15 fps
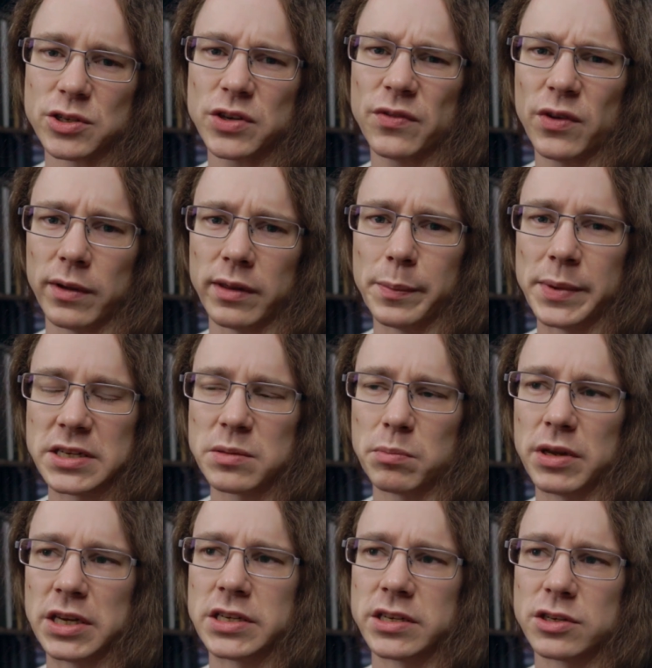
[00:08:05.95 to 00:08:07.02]
a few other bits and
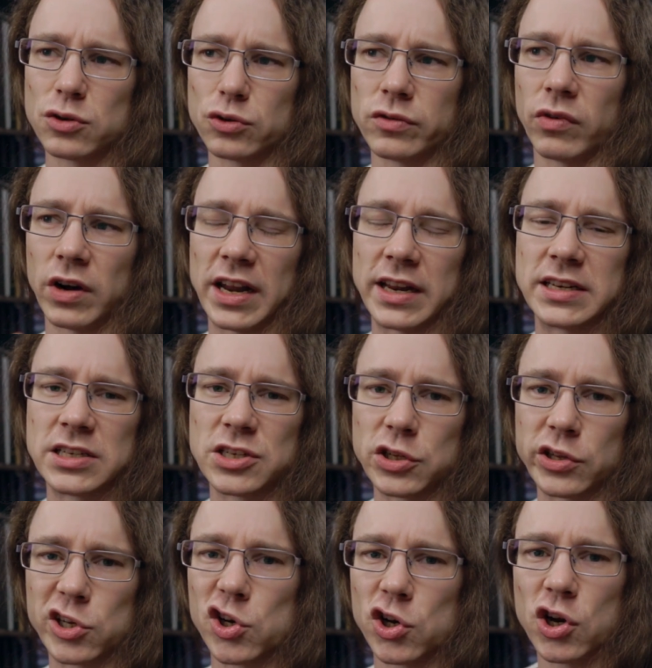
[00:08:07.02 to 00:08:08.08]
pieces sort of related to the
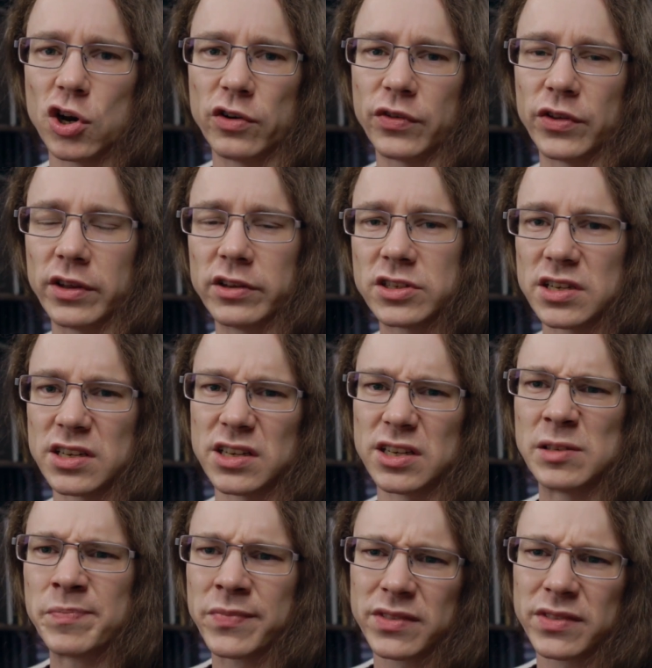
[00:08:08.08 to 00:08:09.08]
cook-off that